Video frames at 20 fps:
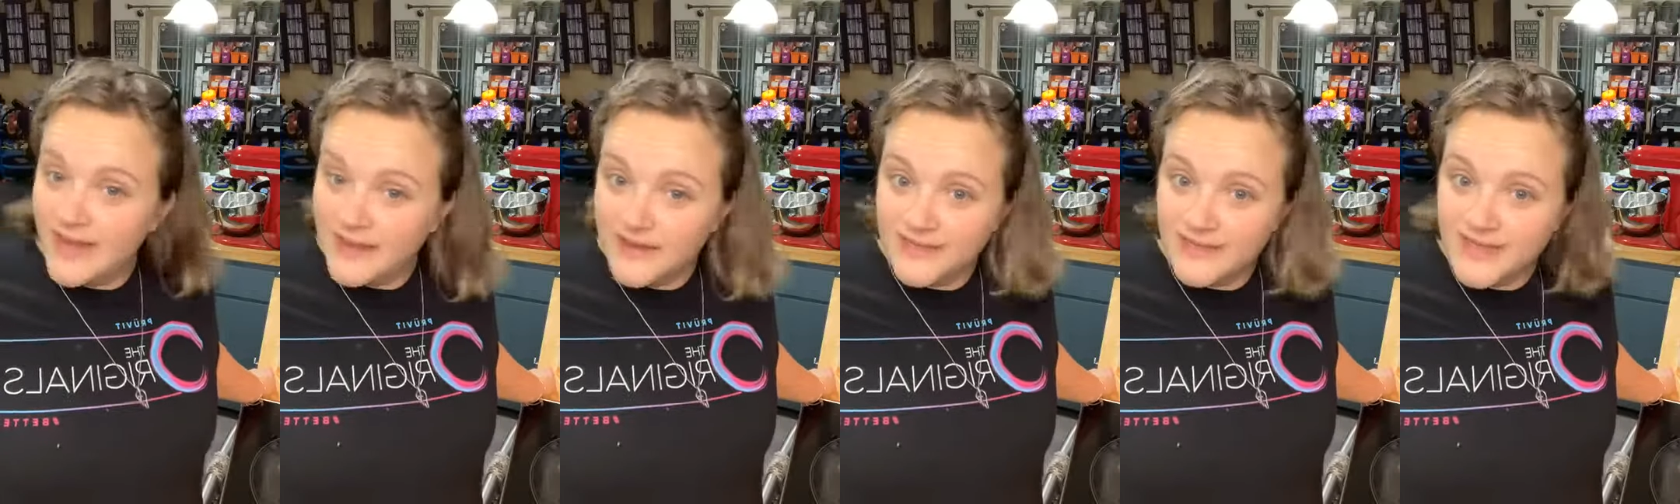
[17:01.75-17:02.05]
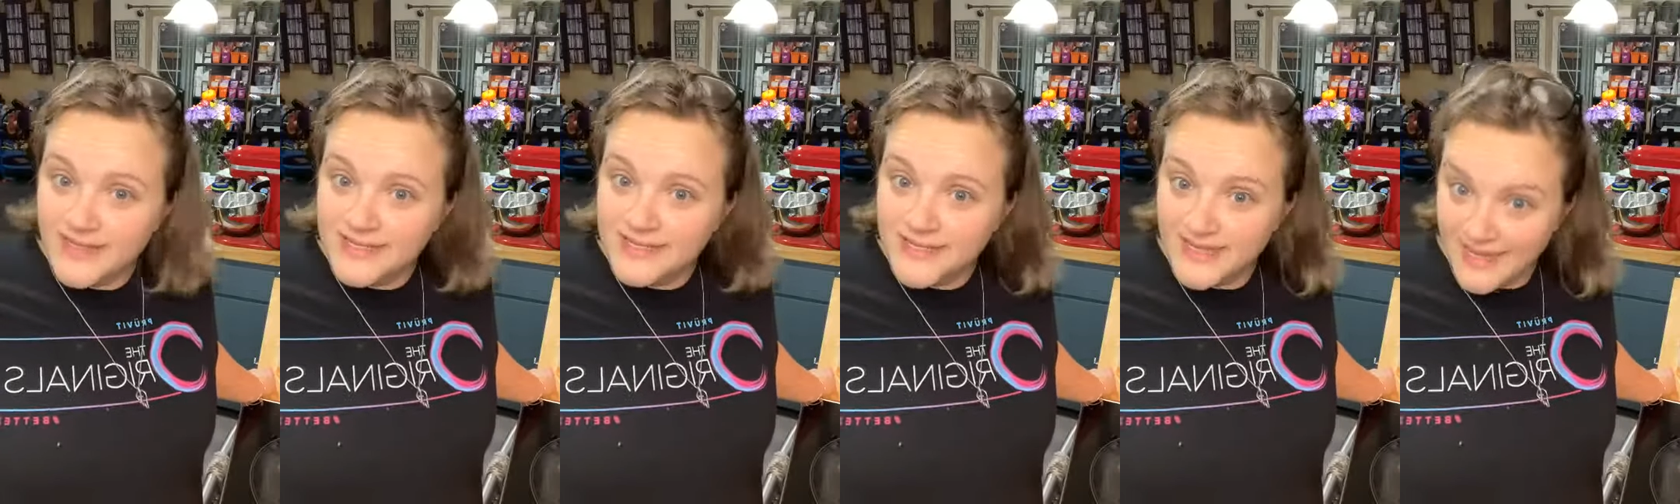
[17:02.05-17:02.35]

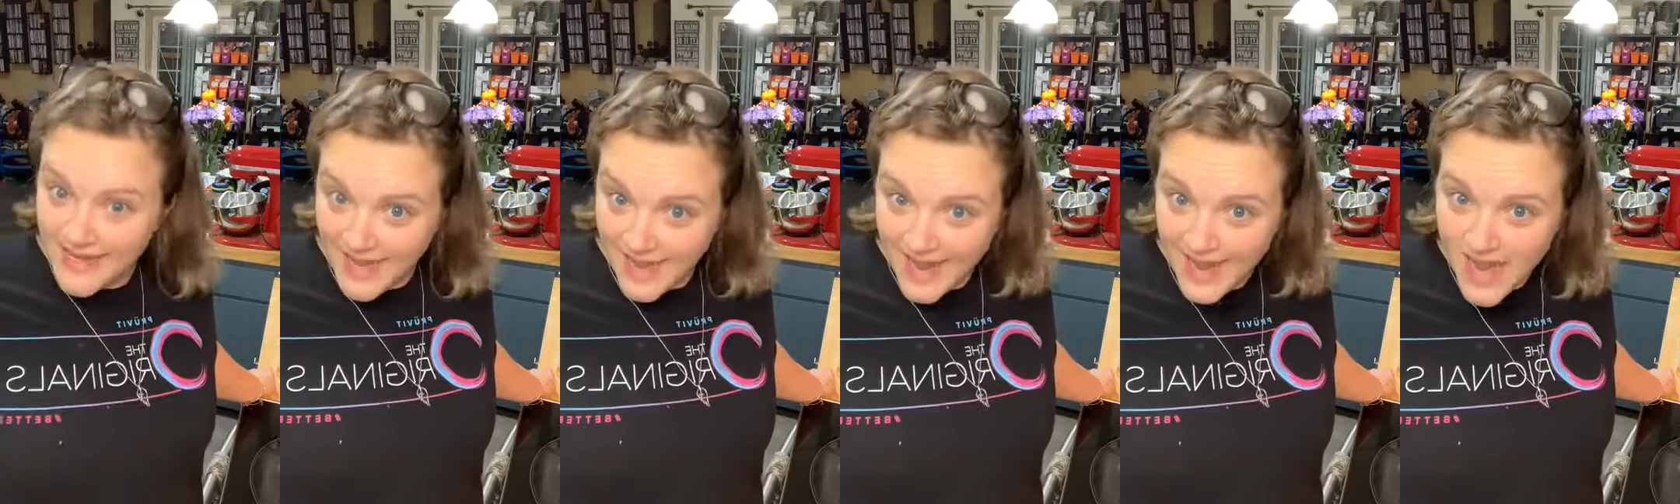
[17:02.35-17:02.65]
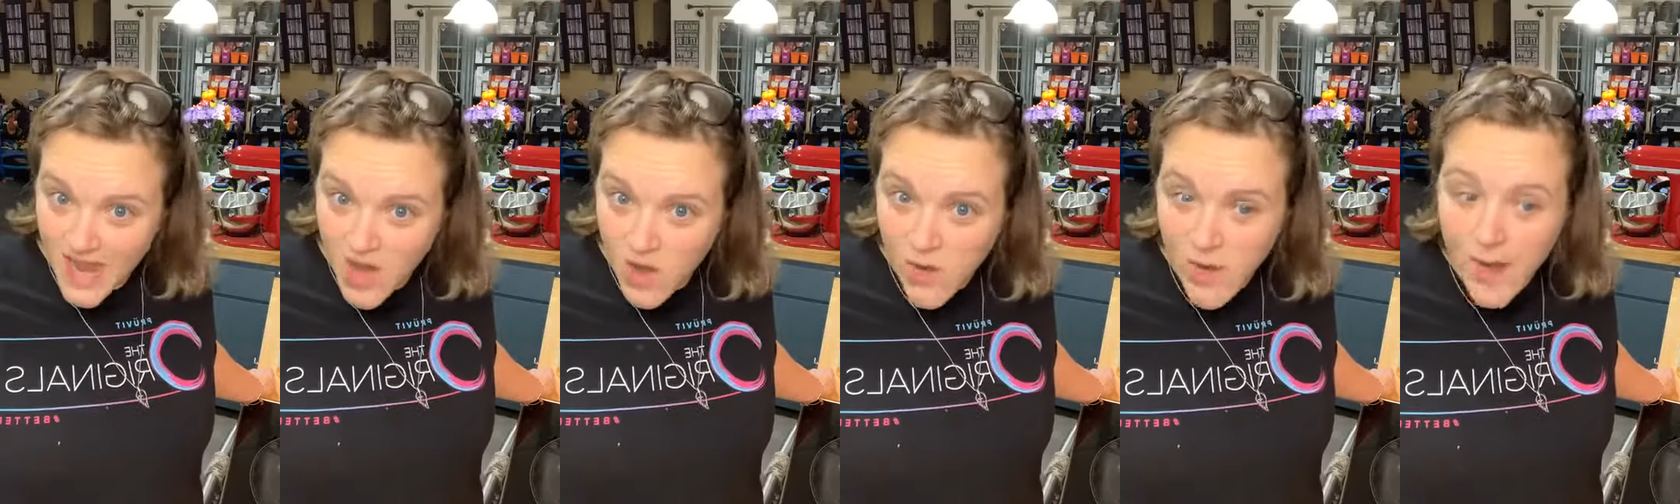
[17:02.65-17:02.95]
better than
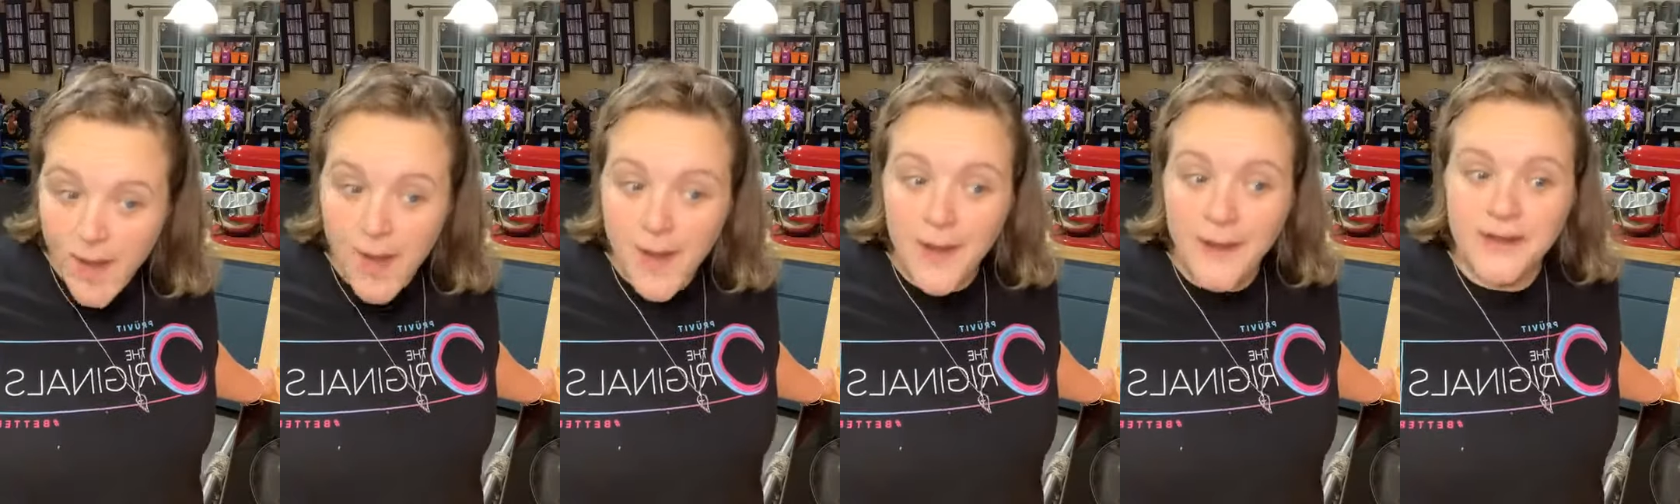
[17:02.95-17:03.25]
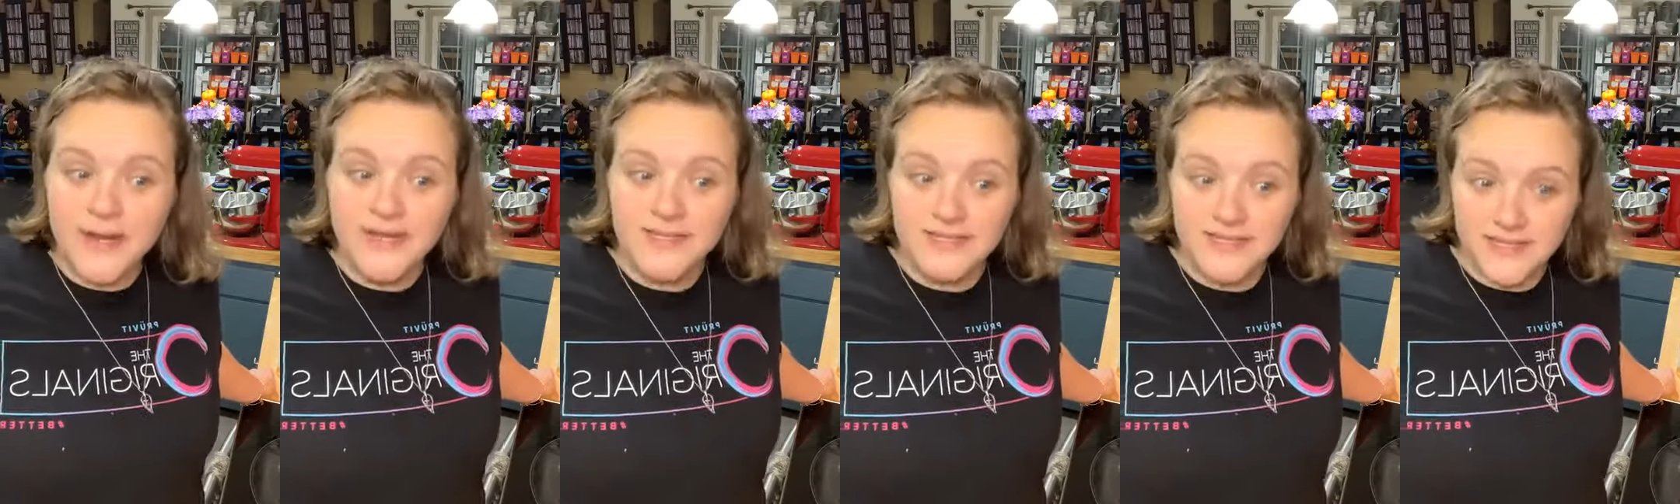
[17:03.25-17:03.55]
today
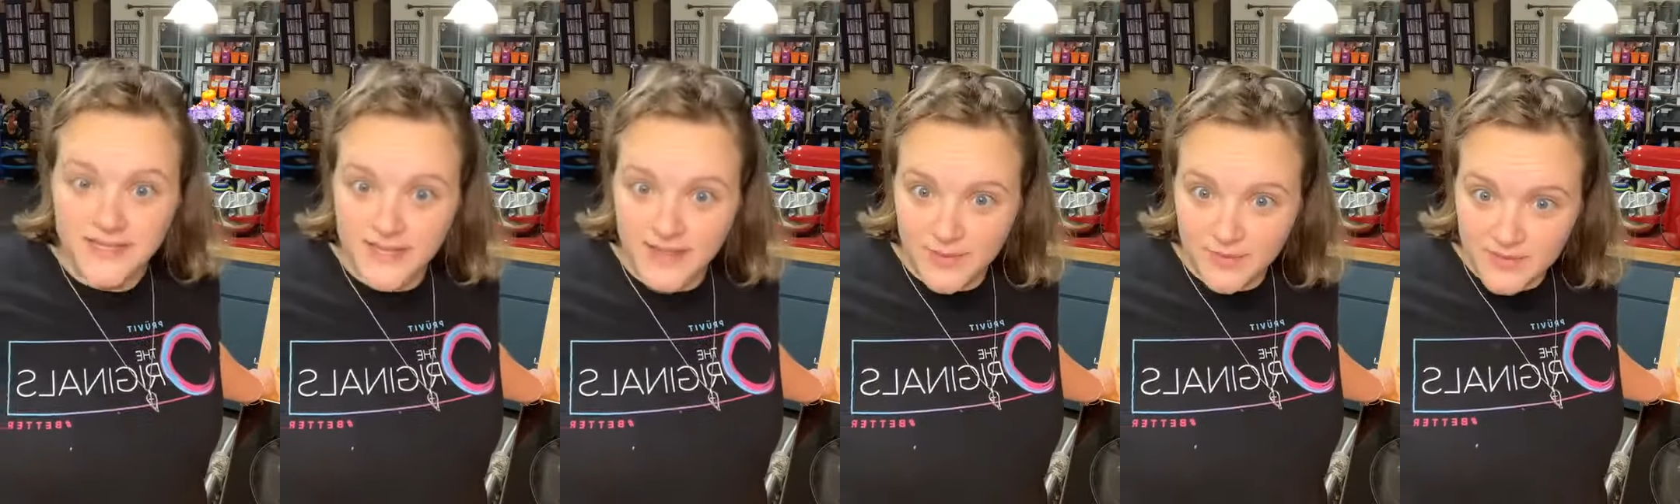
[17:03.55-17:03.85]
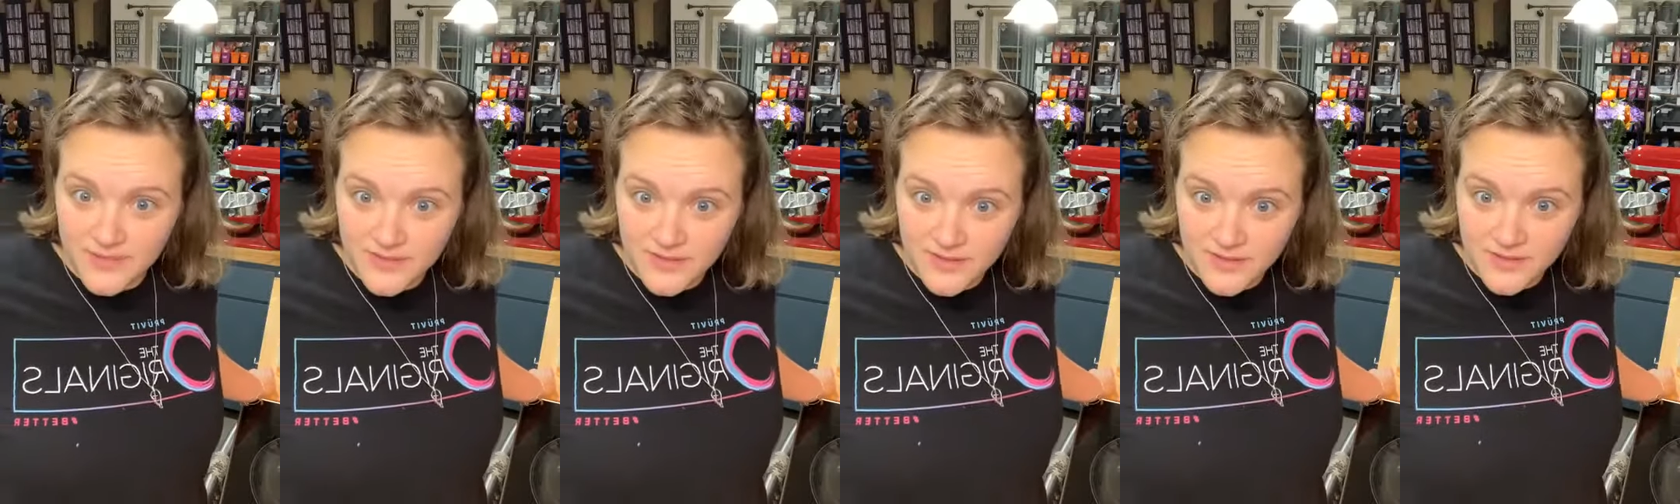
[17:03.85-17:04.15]
because today
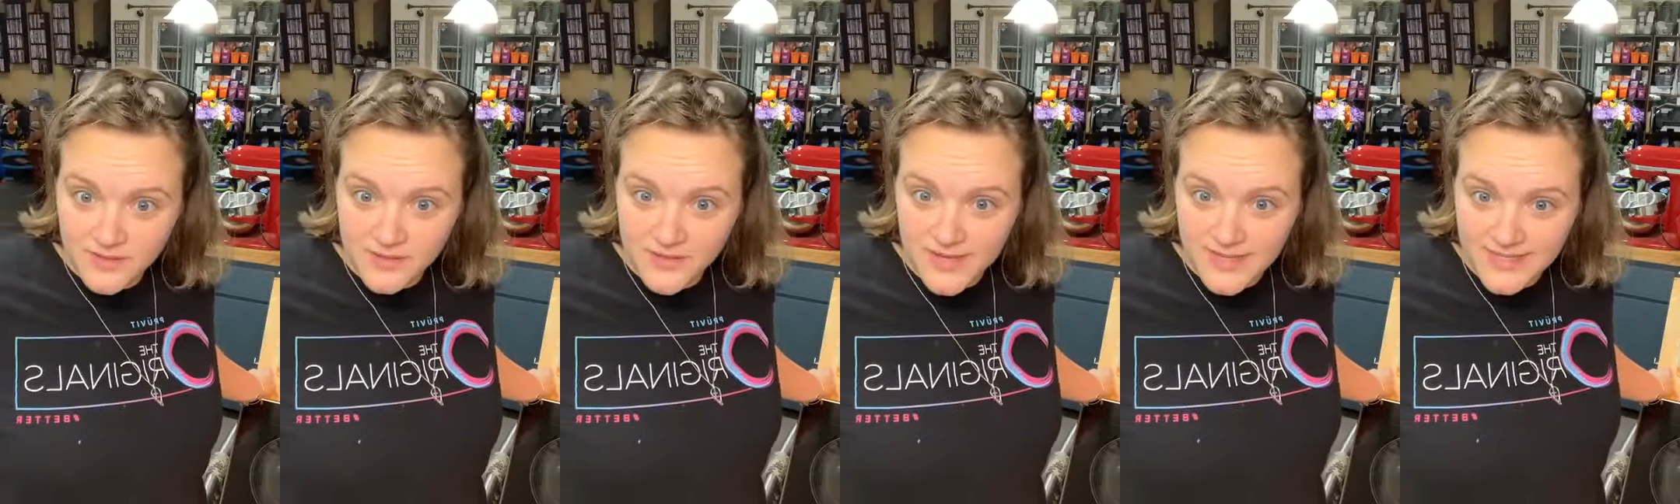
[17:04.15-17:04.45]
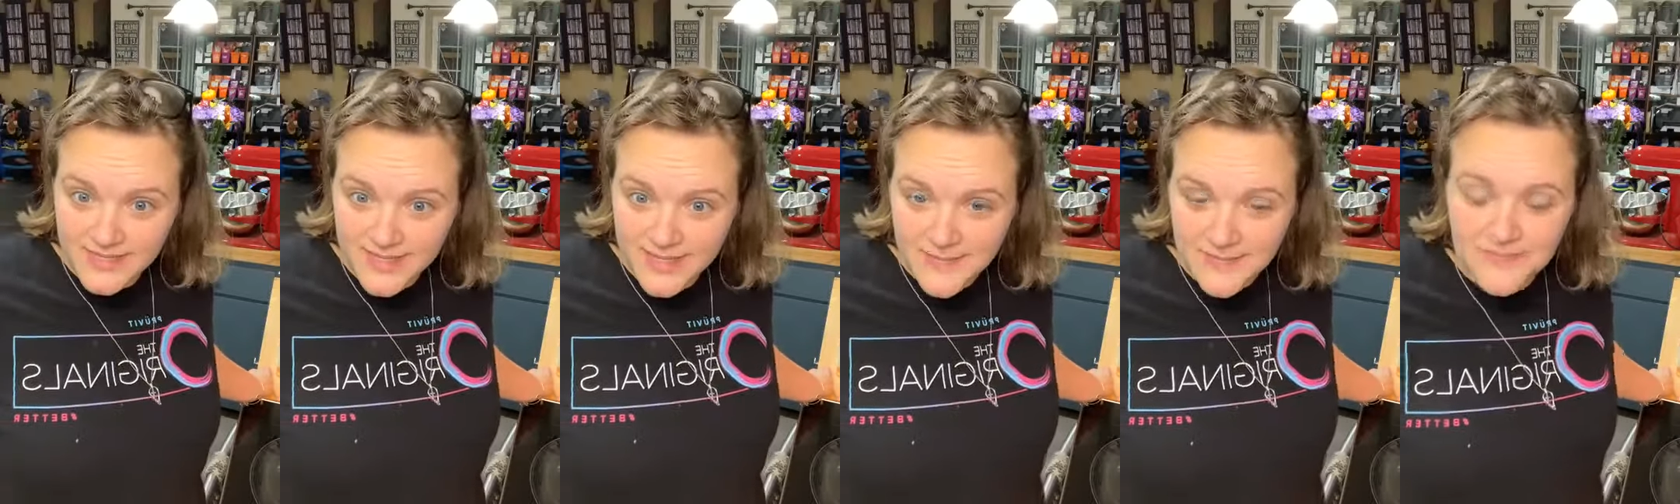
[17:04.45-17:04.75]
was a little
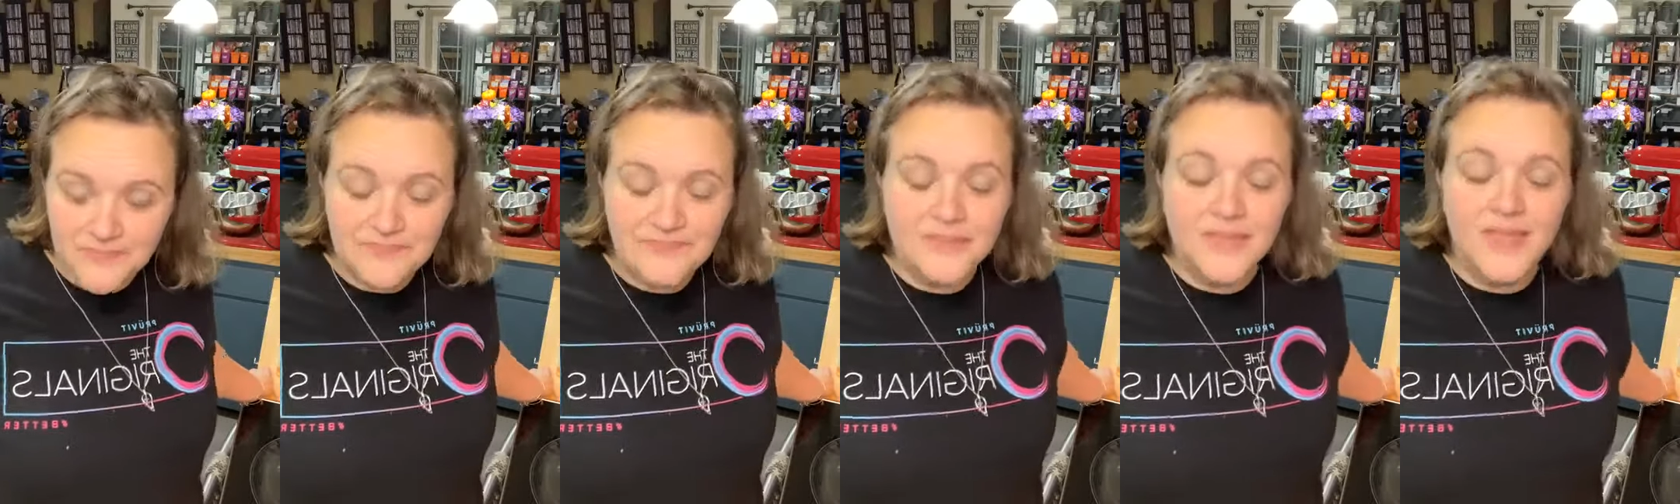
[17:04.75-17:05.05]
crazy.